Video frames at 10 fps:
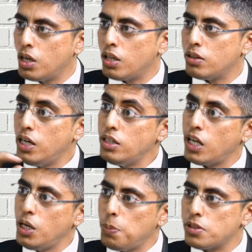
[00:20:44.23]
then
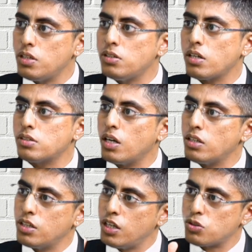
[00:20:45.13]
10% surcharge
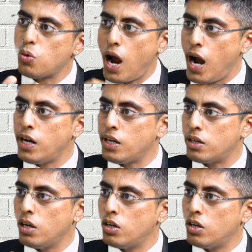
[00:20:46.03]
he has to add it